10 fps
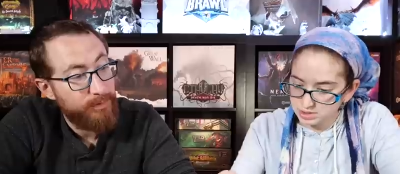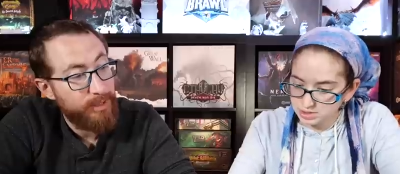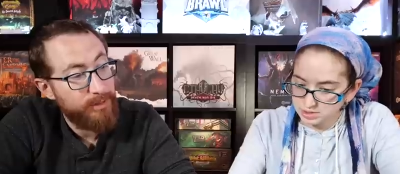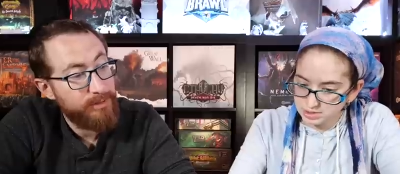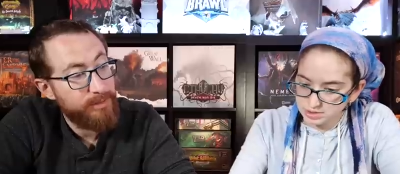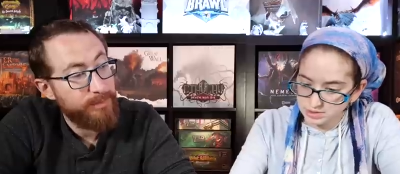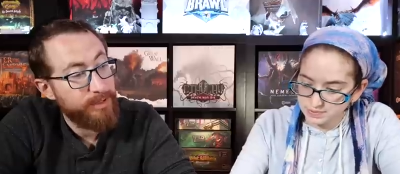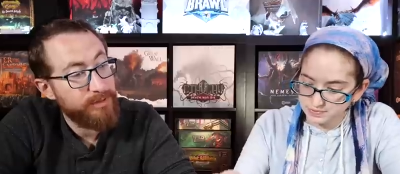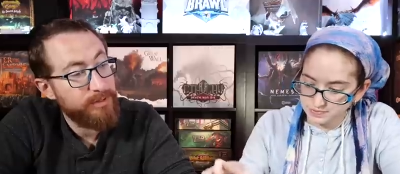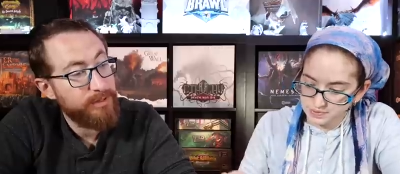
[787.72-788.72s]
Speaker 1: That is
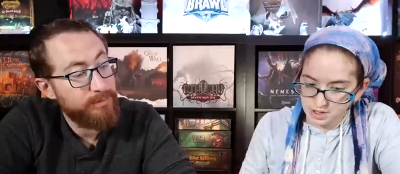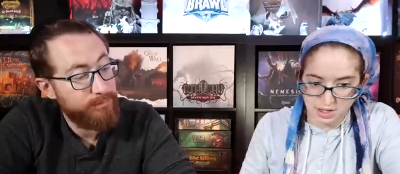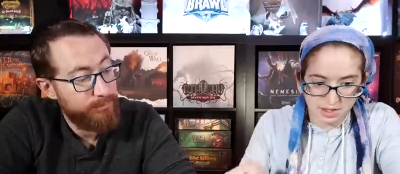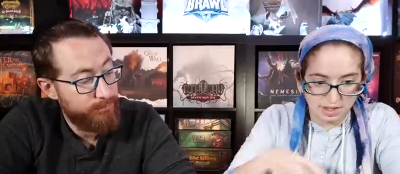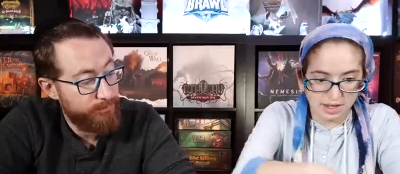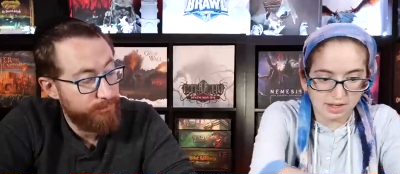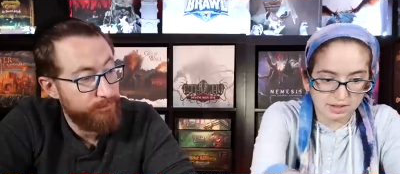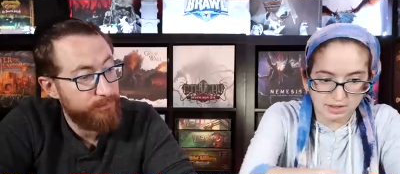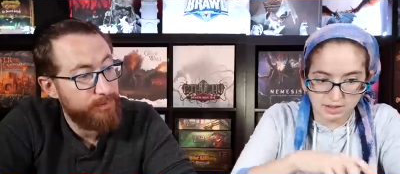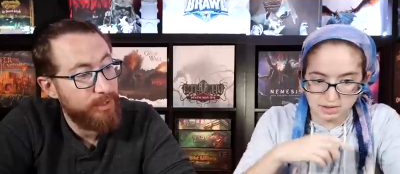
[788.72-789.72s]
something, isn't it? Yeah.
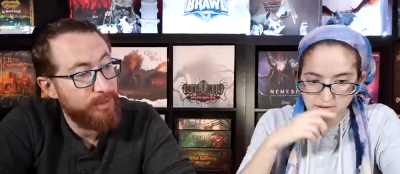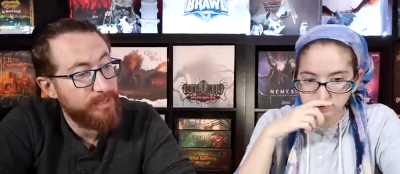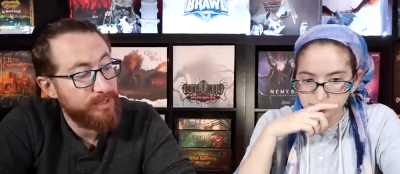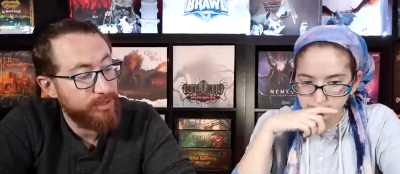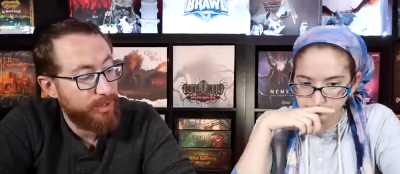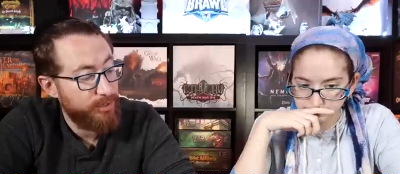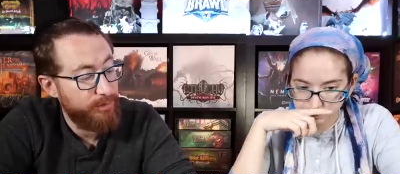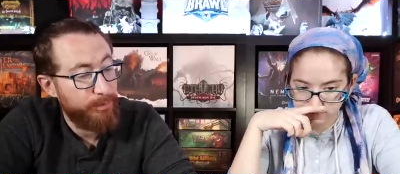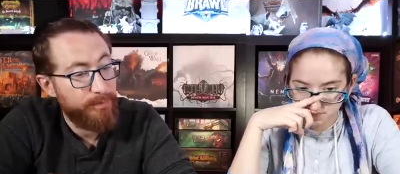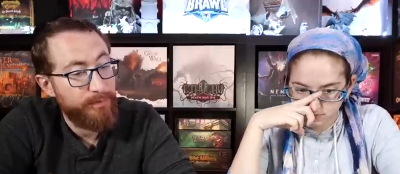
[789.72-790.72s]
No, it's actually not. You
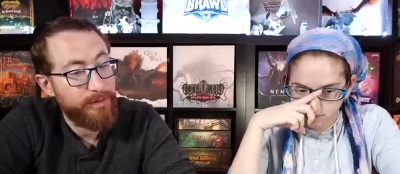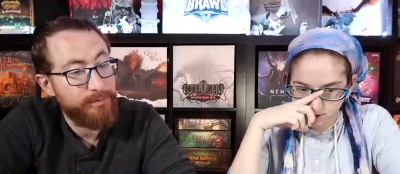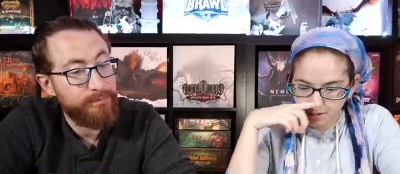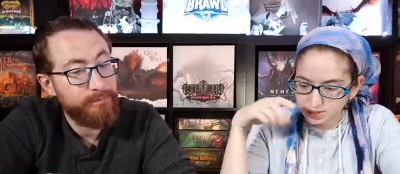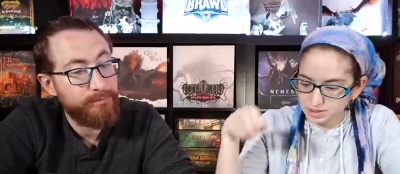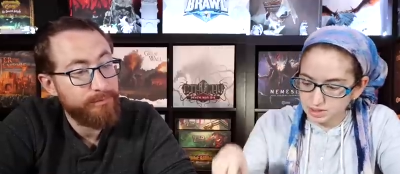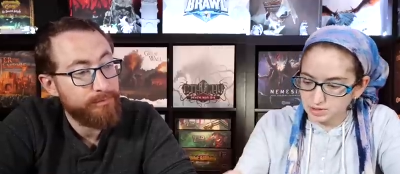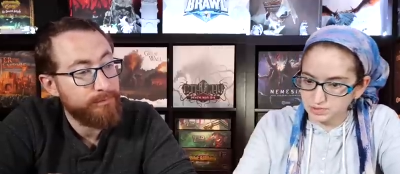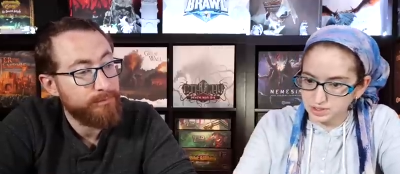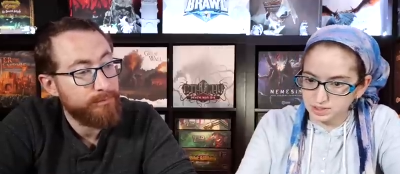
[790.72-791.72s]
need one more foot.
Speaker 2: I need
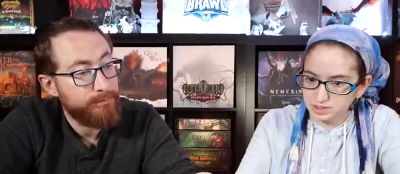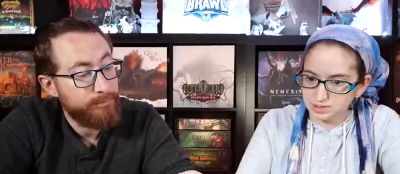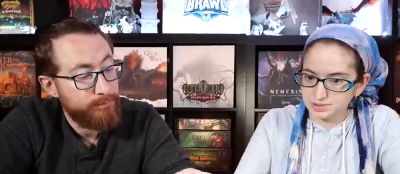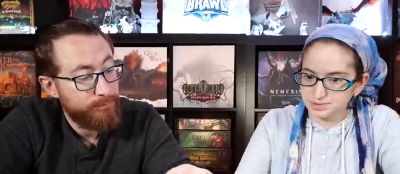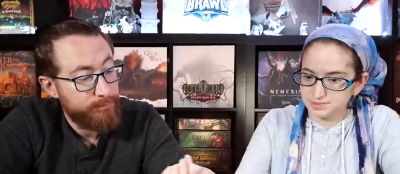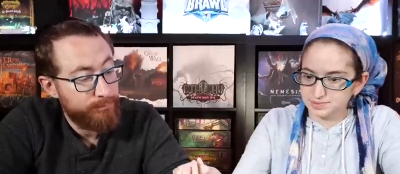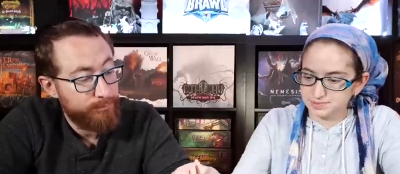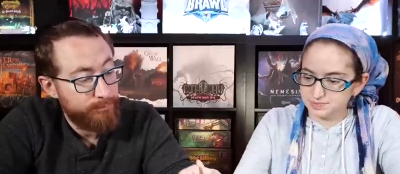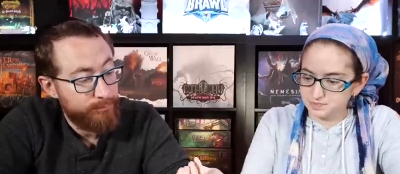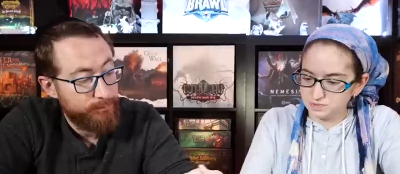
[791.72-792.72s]
another foot.
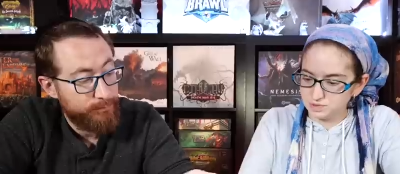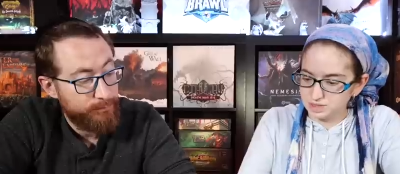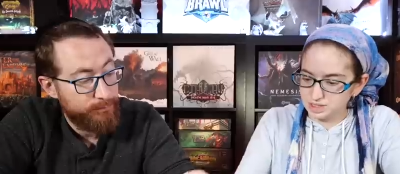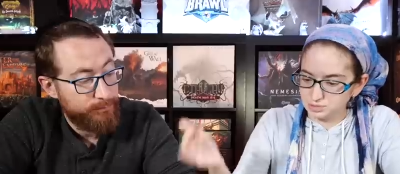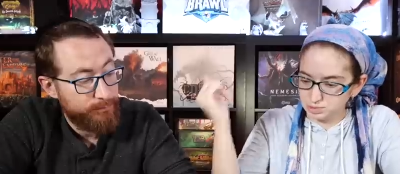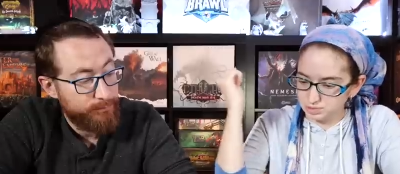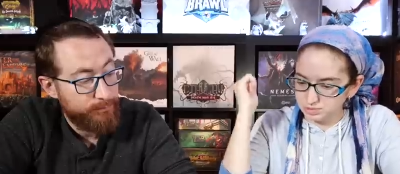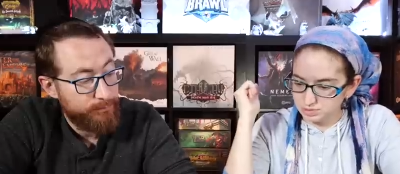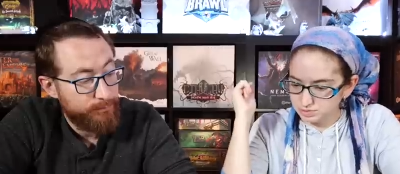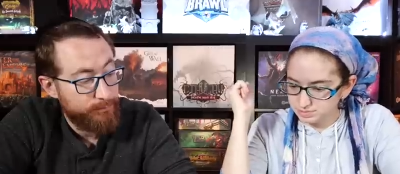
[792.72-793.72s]
Last roll.
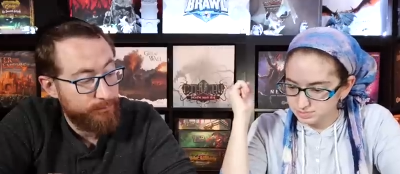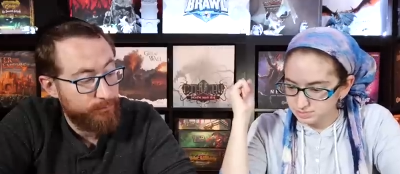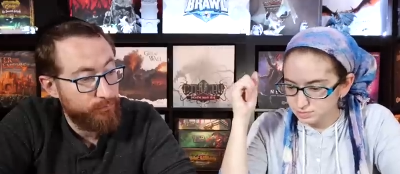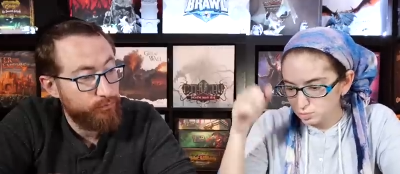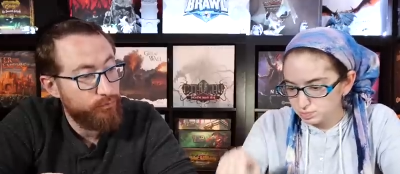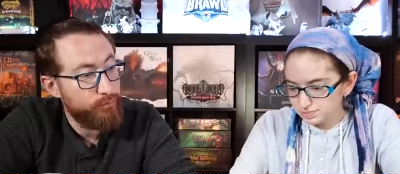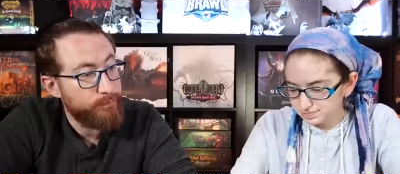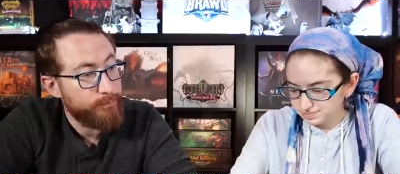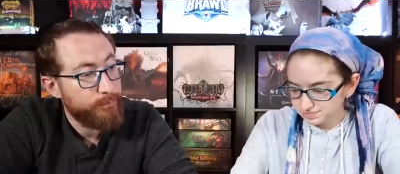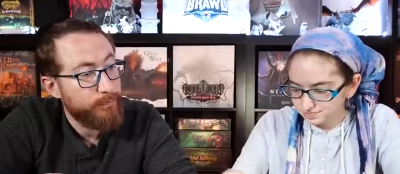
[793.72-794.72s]
Speaker 1: Nope.
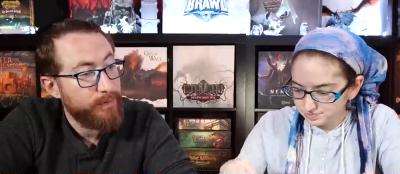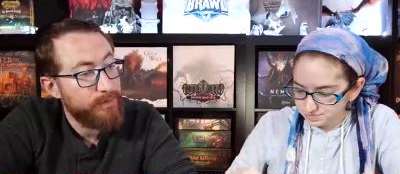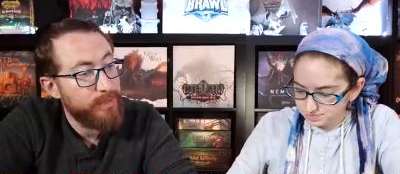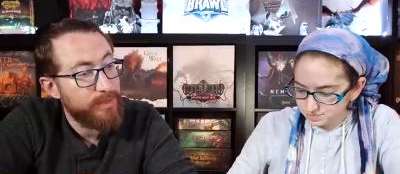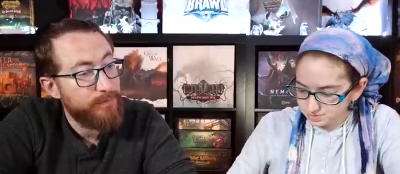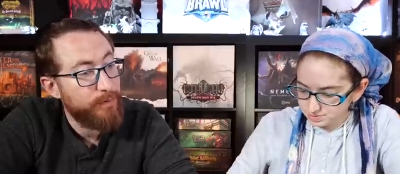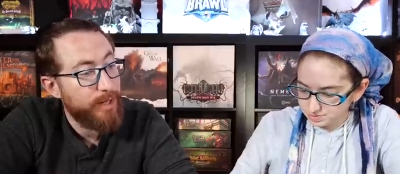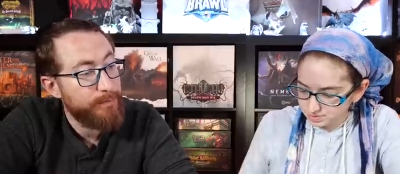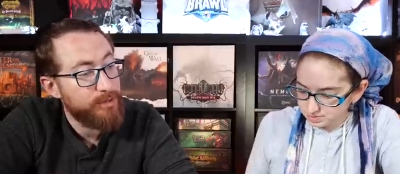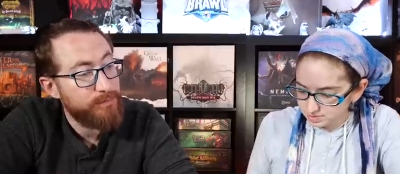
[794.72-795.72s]
Mm, so that's four
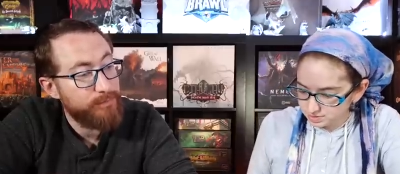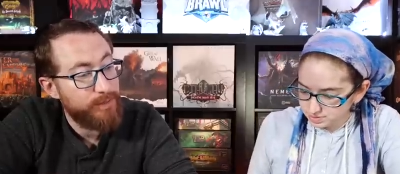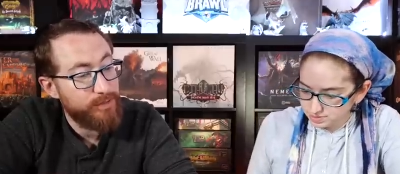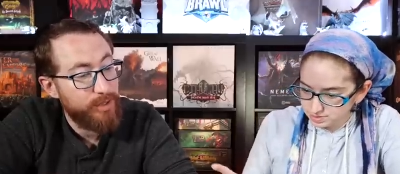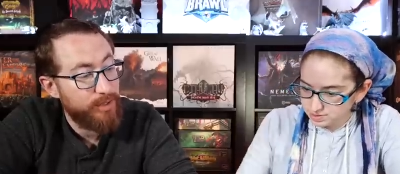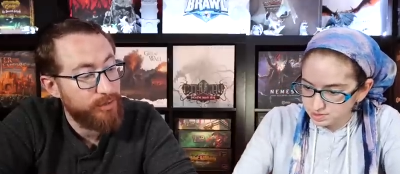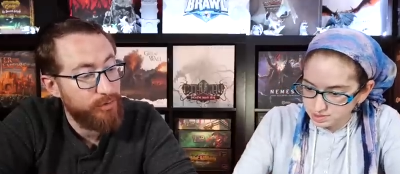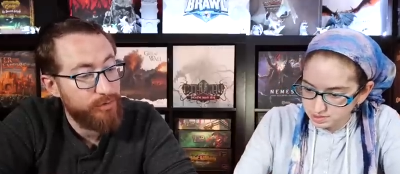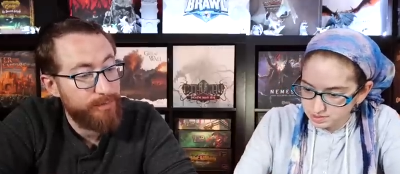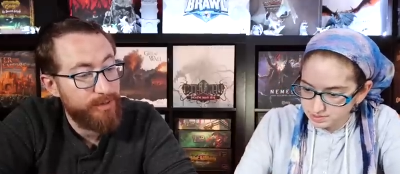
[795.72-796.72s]
damage. Unless you, unless
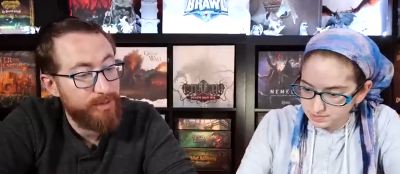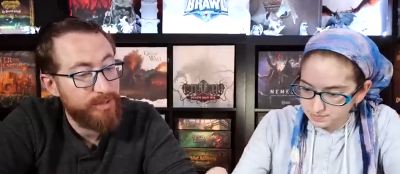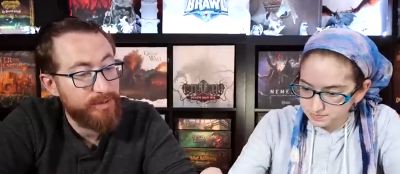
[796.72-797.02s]
you use abilities,